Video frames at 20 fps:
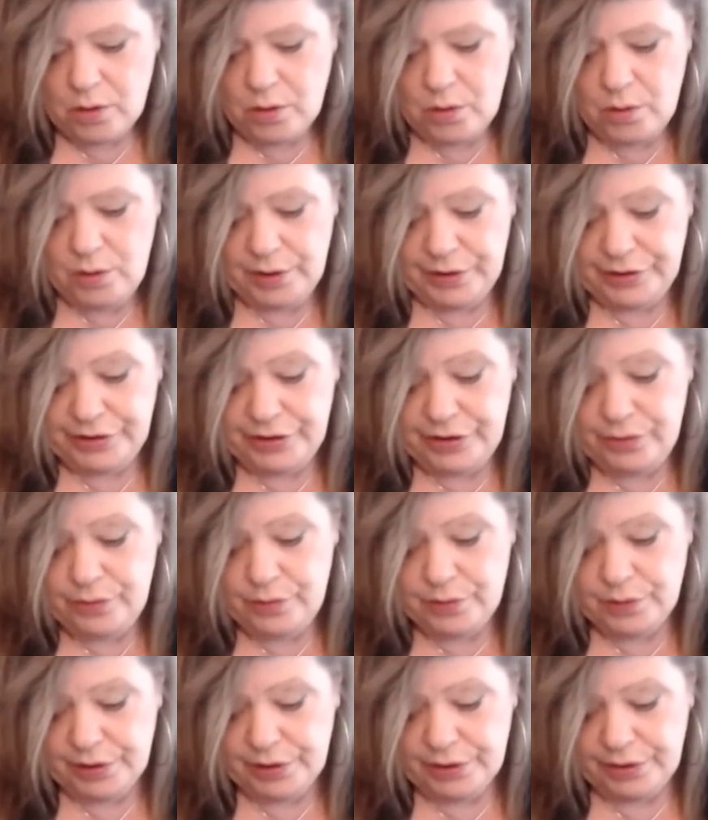or you
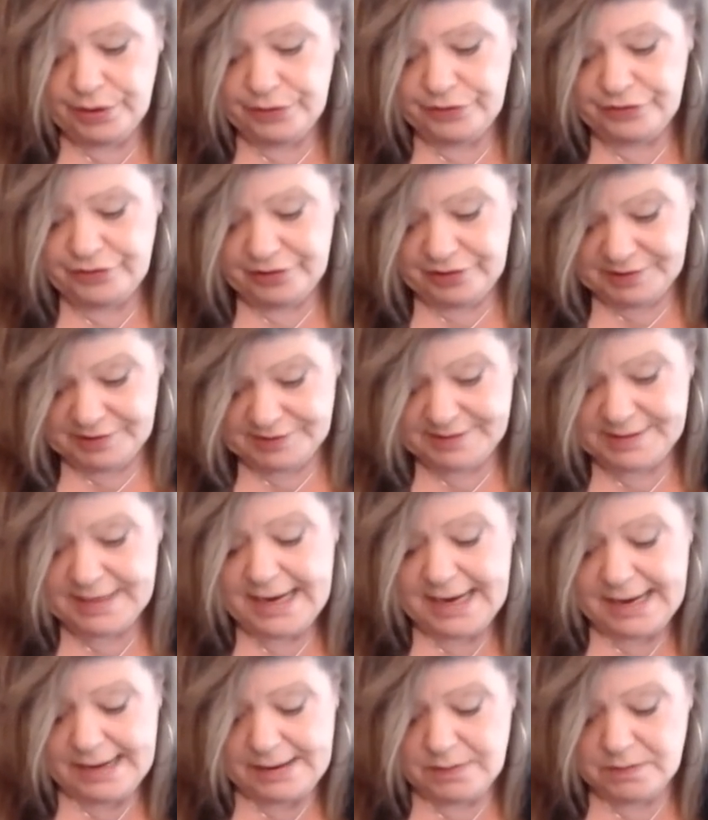were just
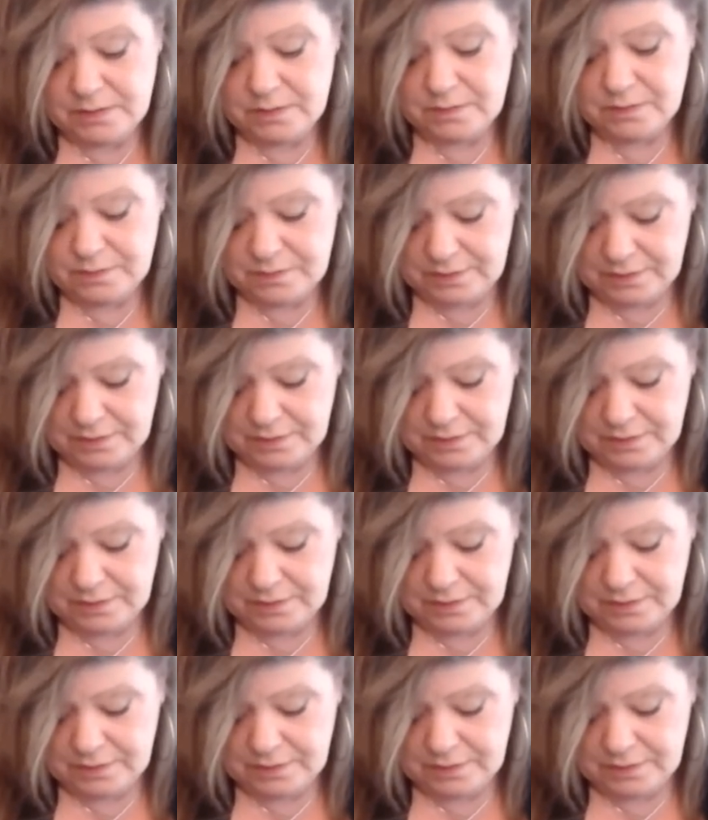now